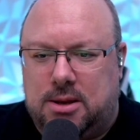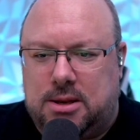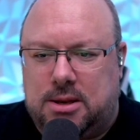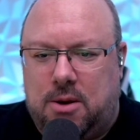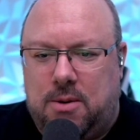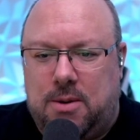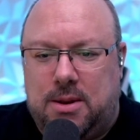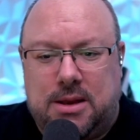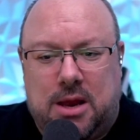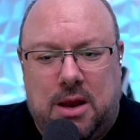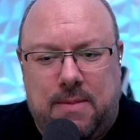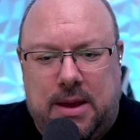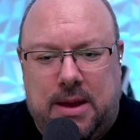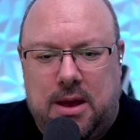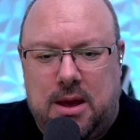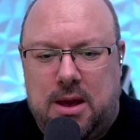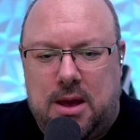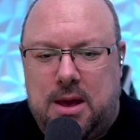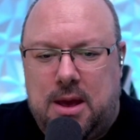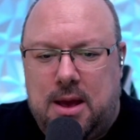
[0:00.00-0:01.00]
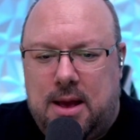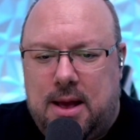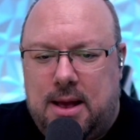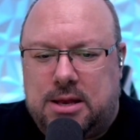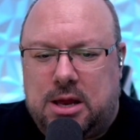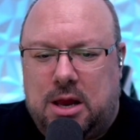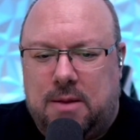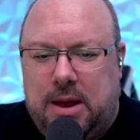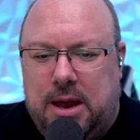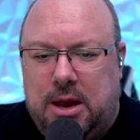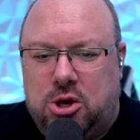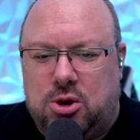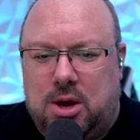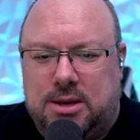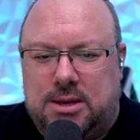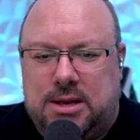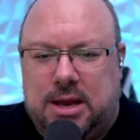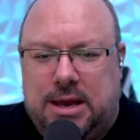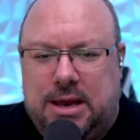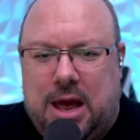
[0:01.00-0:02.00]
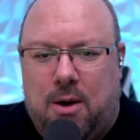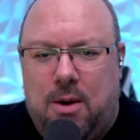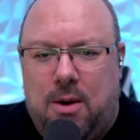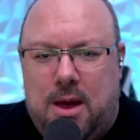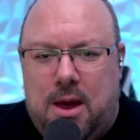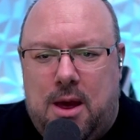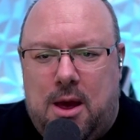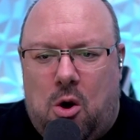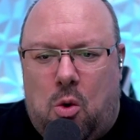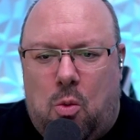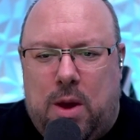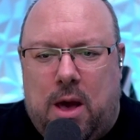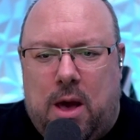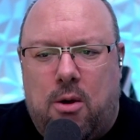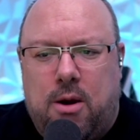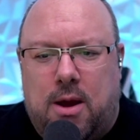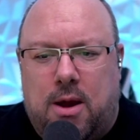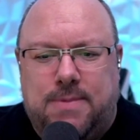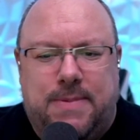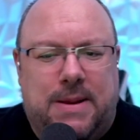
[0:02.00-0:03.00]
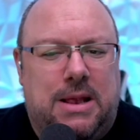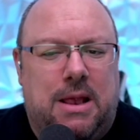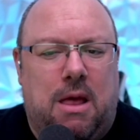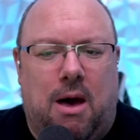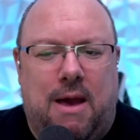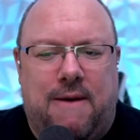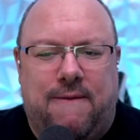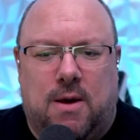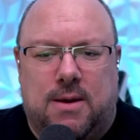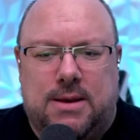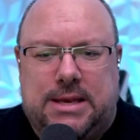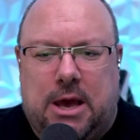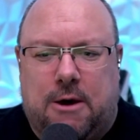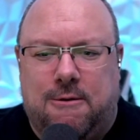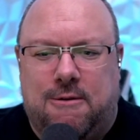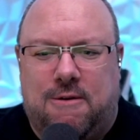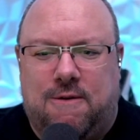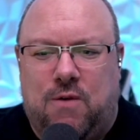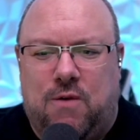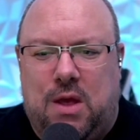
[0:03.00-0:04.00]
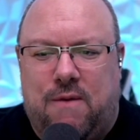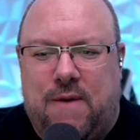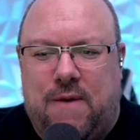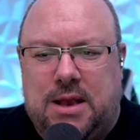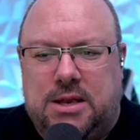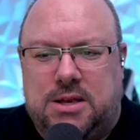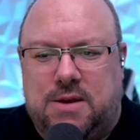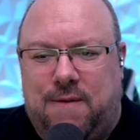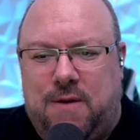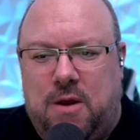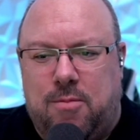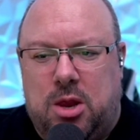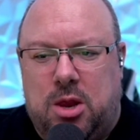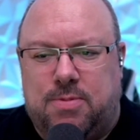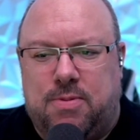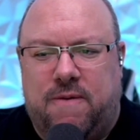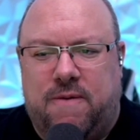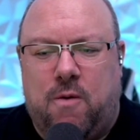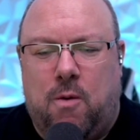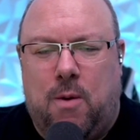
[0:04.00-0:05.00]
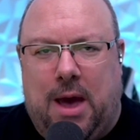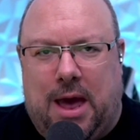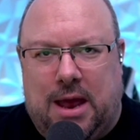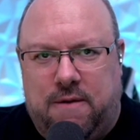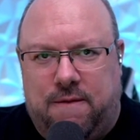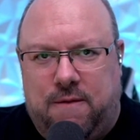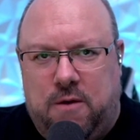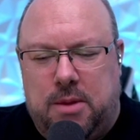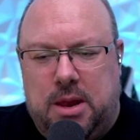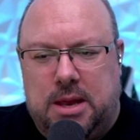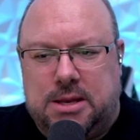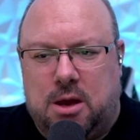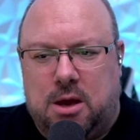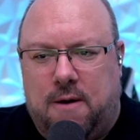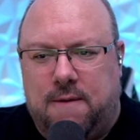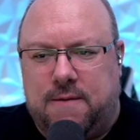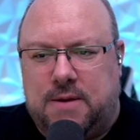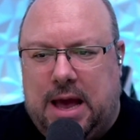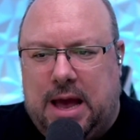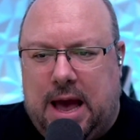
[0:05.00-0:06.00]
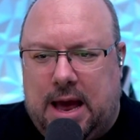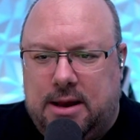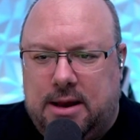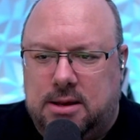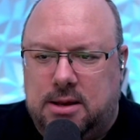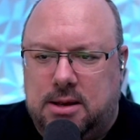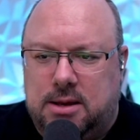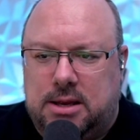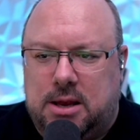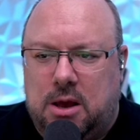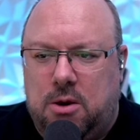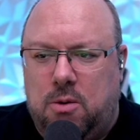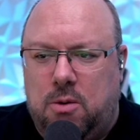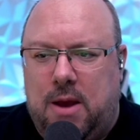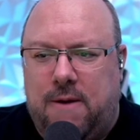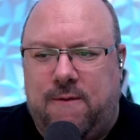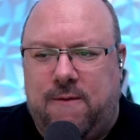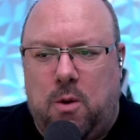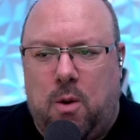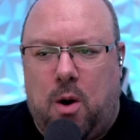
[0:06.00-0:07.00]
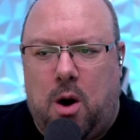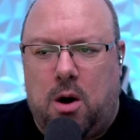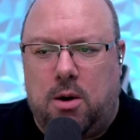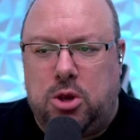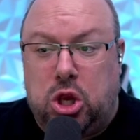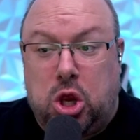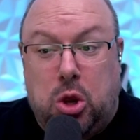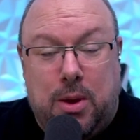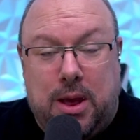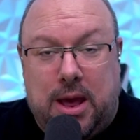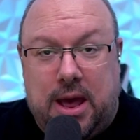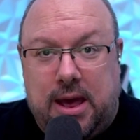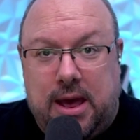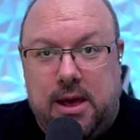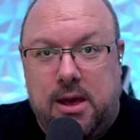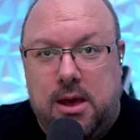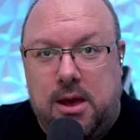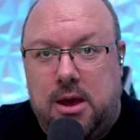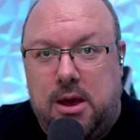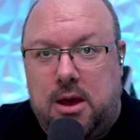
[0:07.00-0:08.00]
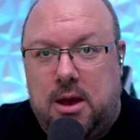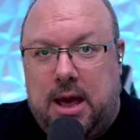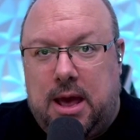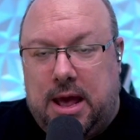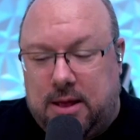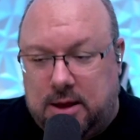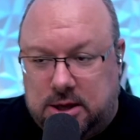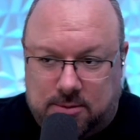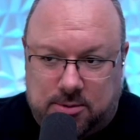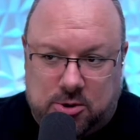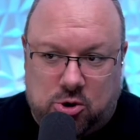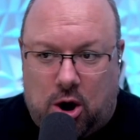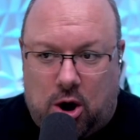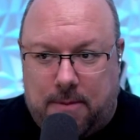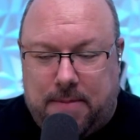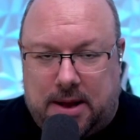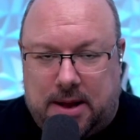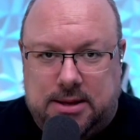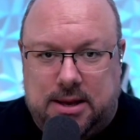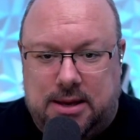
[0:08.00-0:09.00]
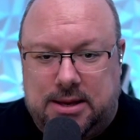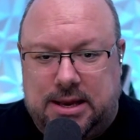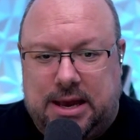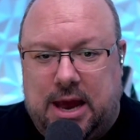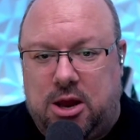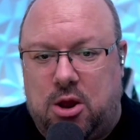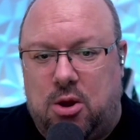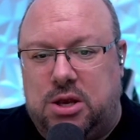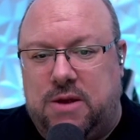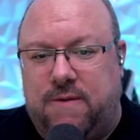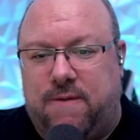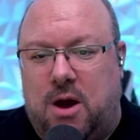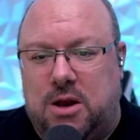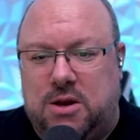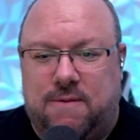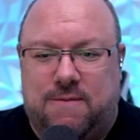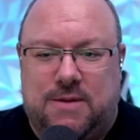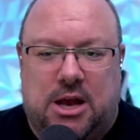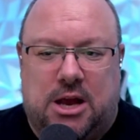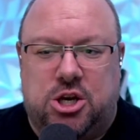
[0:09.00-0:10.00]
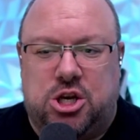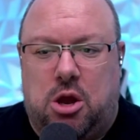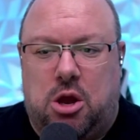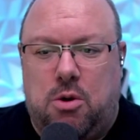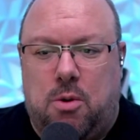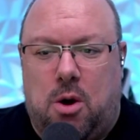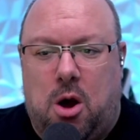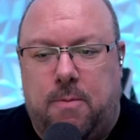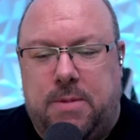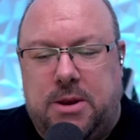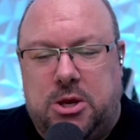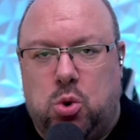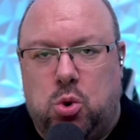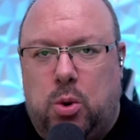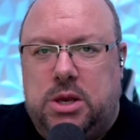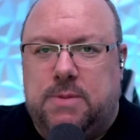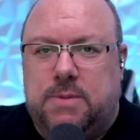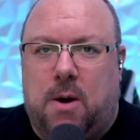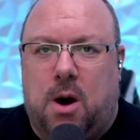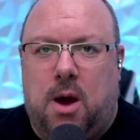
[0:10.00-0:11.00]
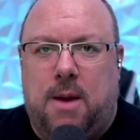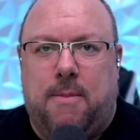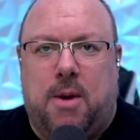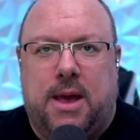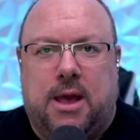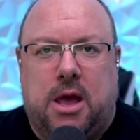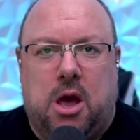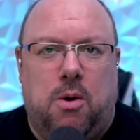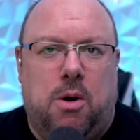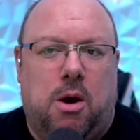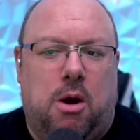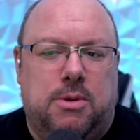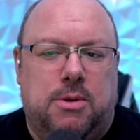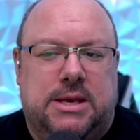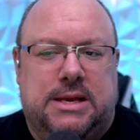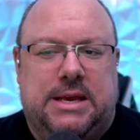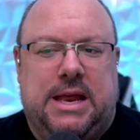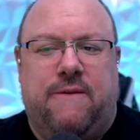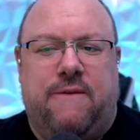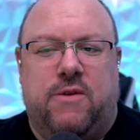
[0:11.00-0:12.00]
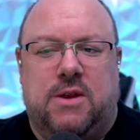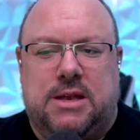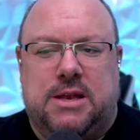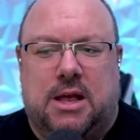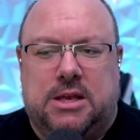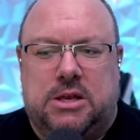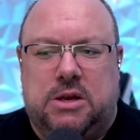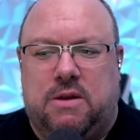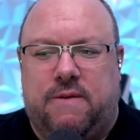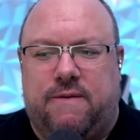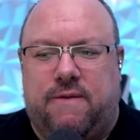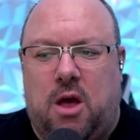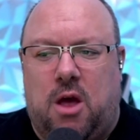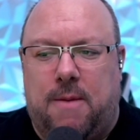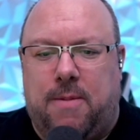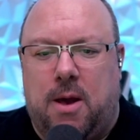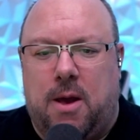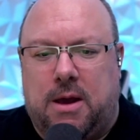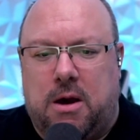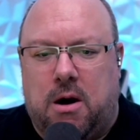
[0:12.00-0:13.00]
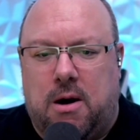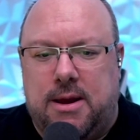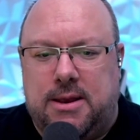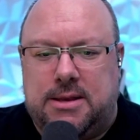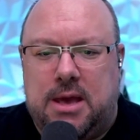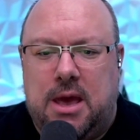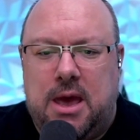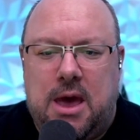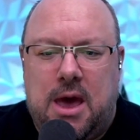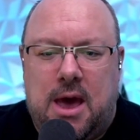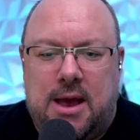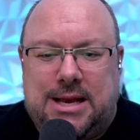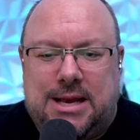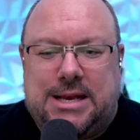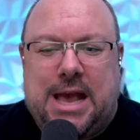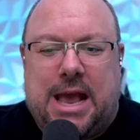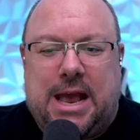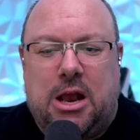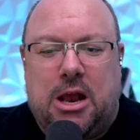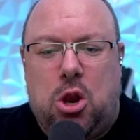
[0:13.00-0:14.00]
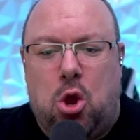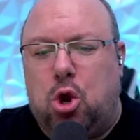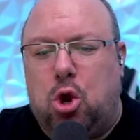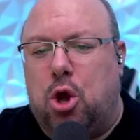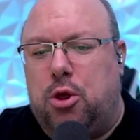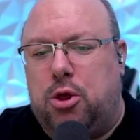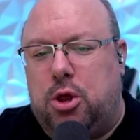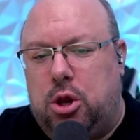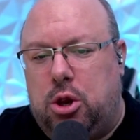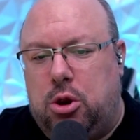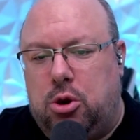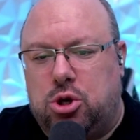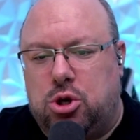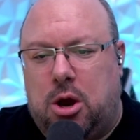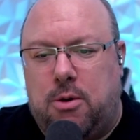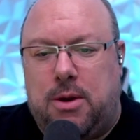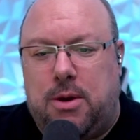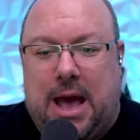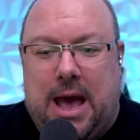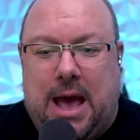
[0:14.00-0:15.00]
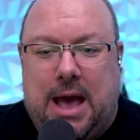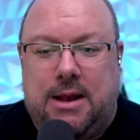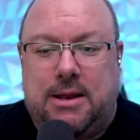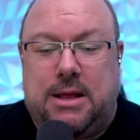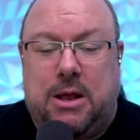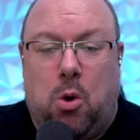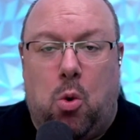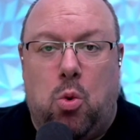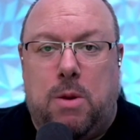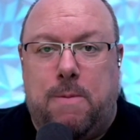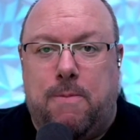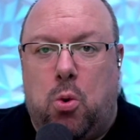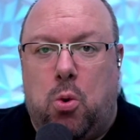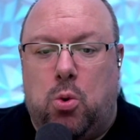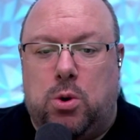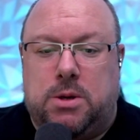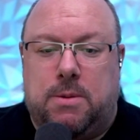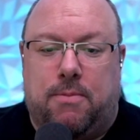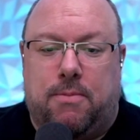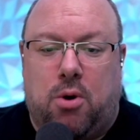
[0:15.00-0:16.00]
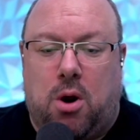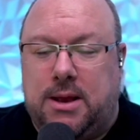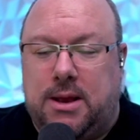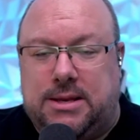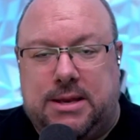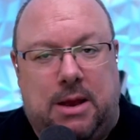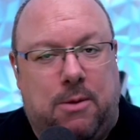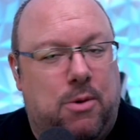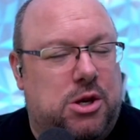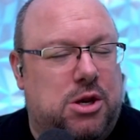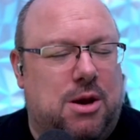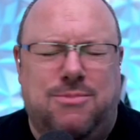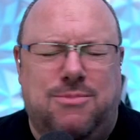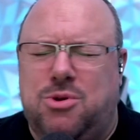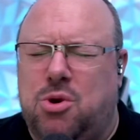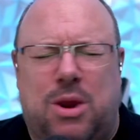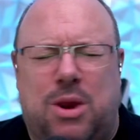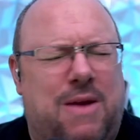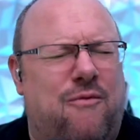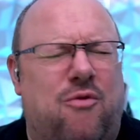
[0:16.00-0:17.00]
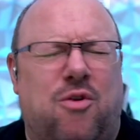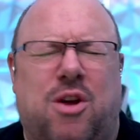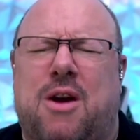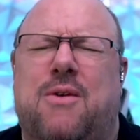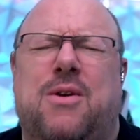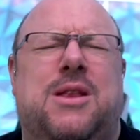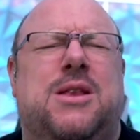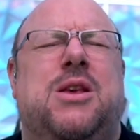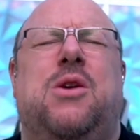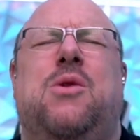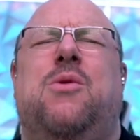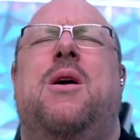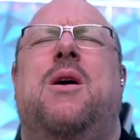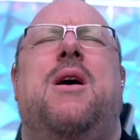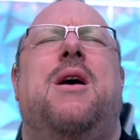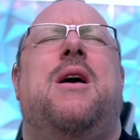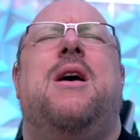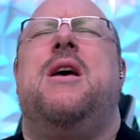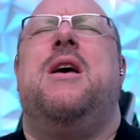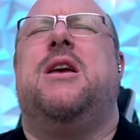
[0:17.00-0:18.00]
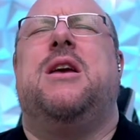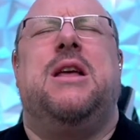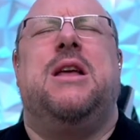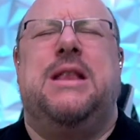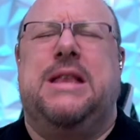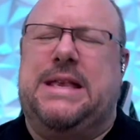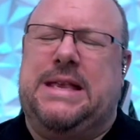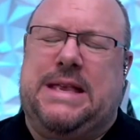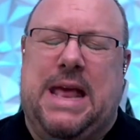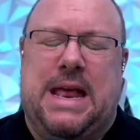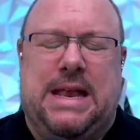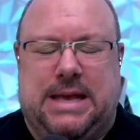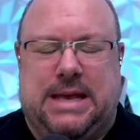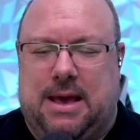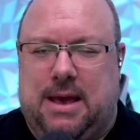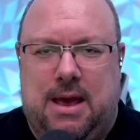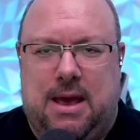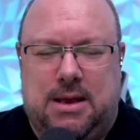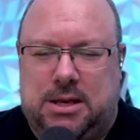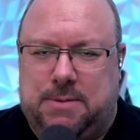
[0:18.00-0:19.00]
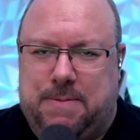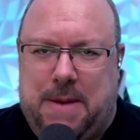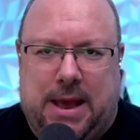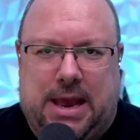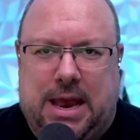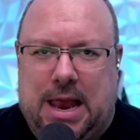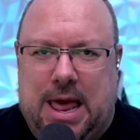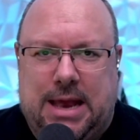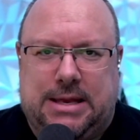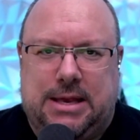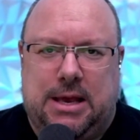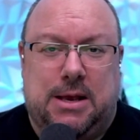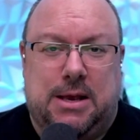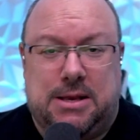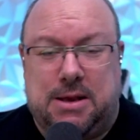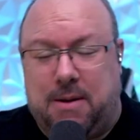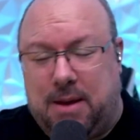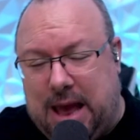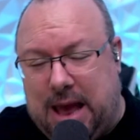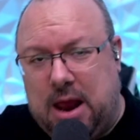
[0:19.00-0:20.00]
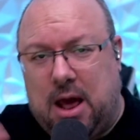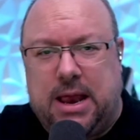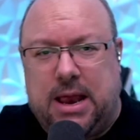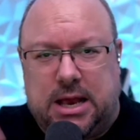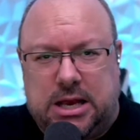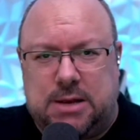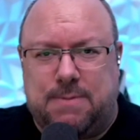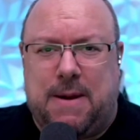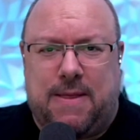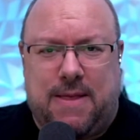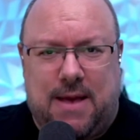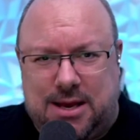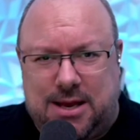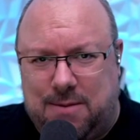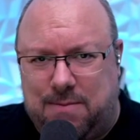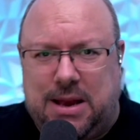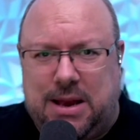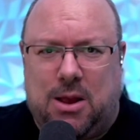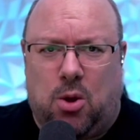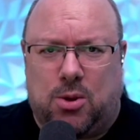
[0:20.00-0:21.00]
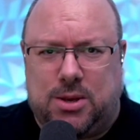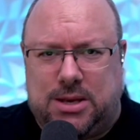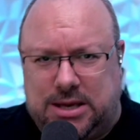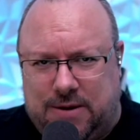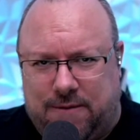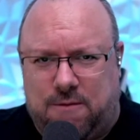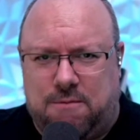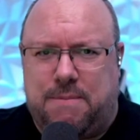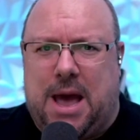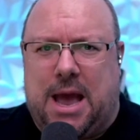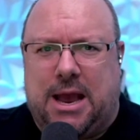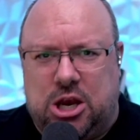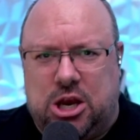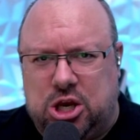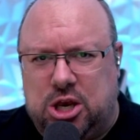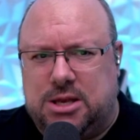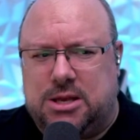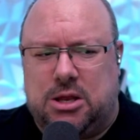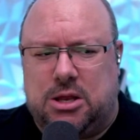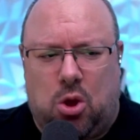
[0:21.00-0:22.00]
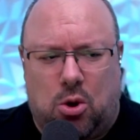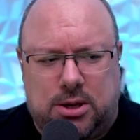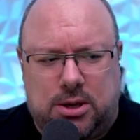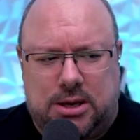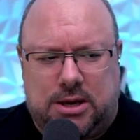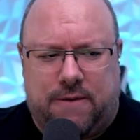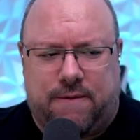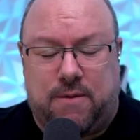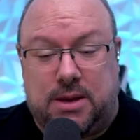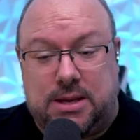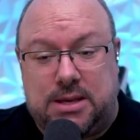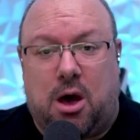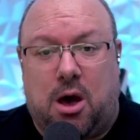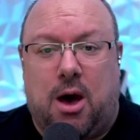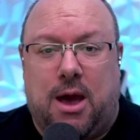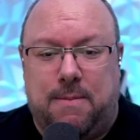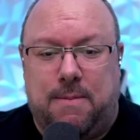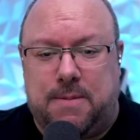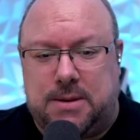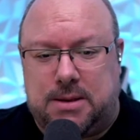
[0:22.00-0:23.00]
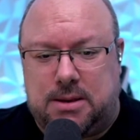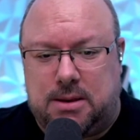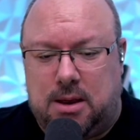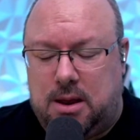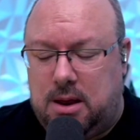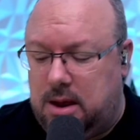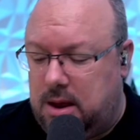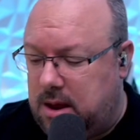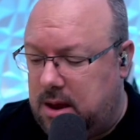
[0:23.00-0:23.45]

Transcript: So it's going to be interesting. Now, we are going to be live ourselves for the event a few minutes beforehand, a few minutes afterhand. So if you are new here, hit the subscribe button to get notified of that show. I'll be joined by my co-host, Stephen Sutton of the Flyby Guys, to take a look at the new drone and the all-important pricing, which I'm not even going to consider speculating, because again, I'd expect there to be lots of different packages and lots of different types